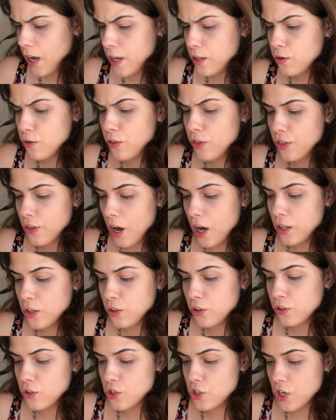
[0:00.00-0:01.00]
And you thought
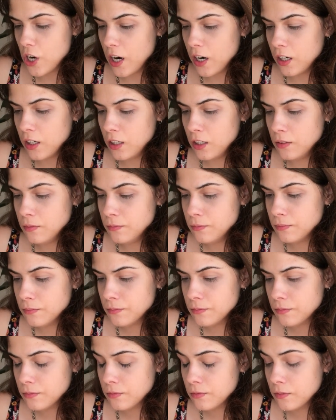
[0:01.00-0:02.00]
you could juggle,
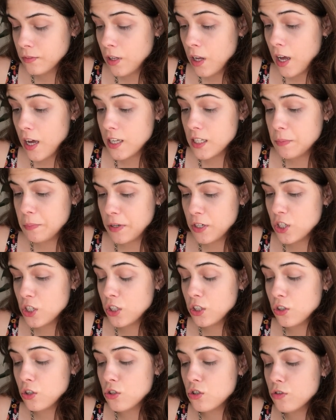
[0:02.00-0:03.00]

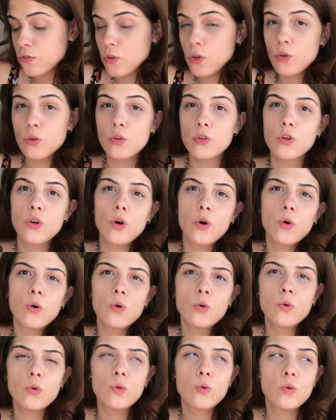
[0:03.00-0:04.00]
especially those of you, you know,
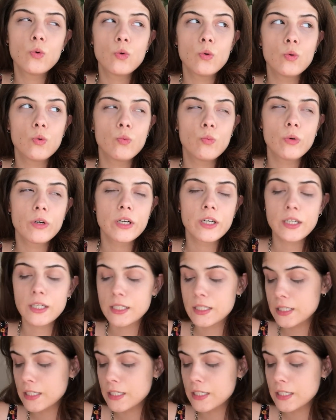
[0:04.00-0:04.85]
who work,